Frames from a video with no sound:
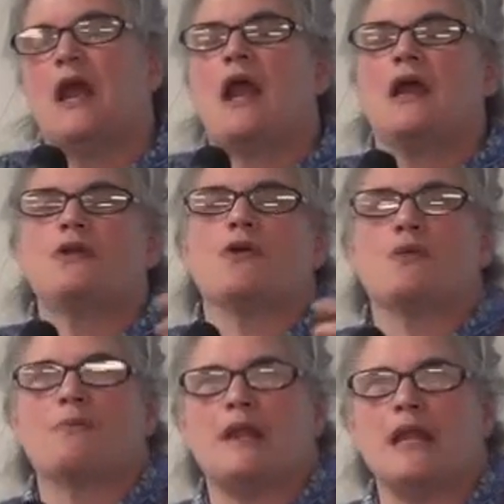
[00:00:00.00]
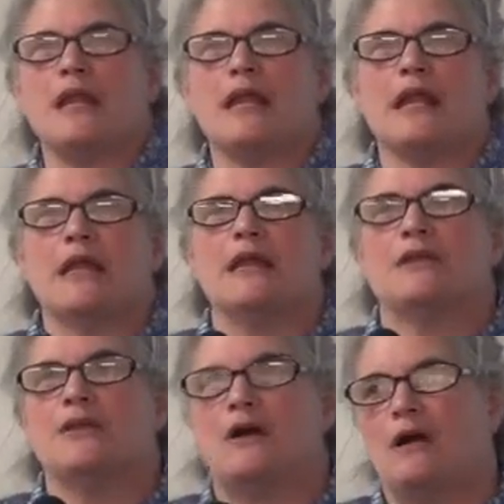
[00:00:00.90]
and you're reading in
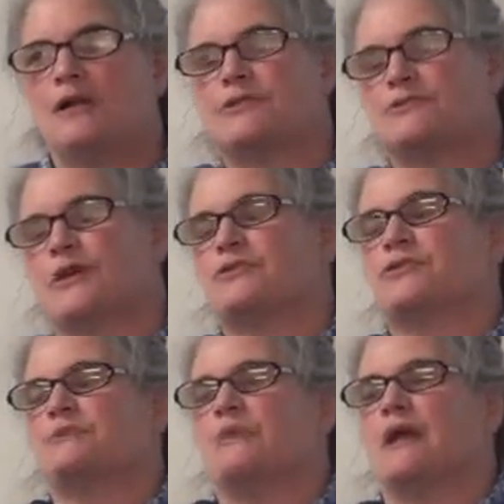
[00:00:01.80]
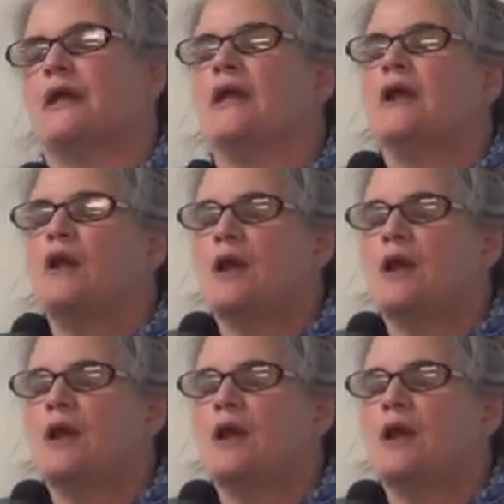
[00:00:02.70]
a non-structured way.